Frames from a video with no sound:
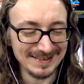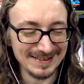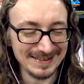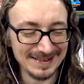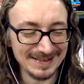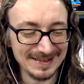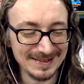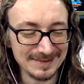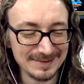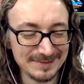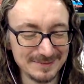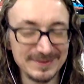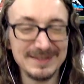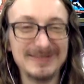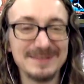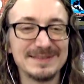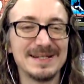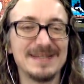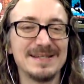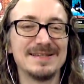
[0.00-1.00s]
Uh, but
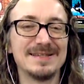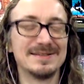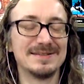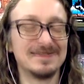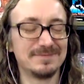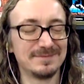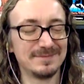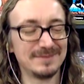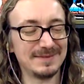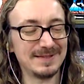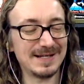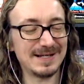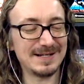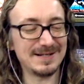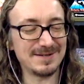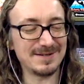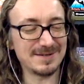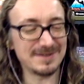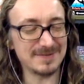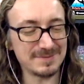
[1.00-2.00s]
you say that you got to
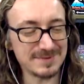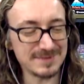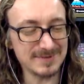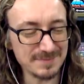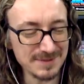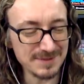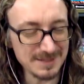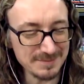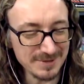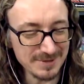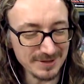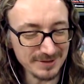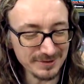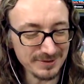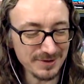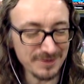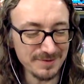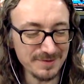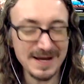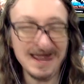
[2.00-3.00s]
hear something about
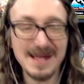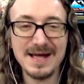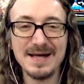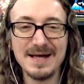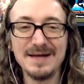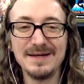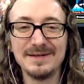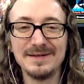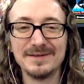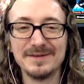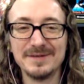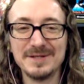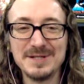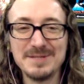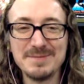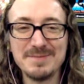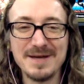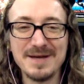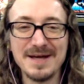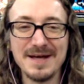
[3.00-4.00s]
Conan or
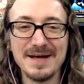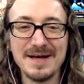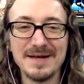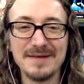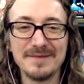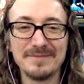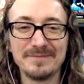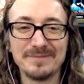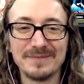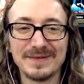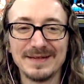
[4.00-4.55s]
He-Man.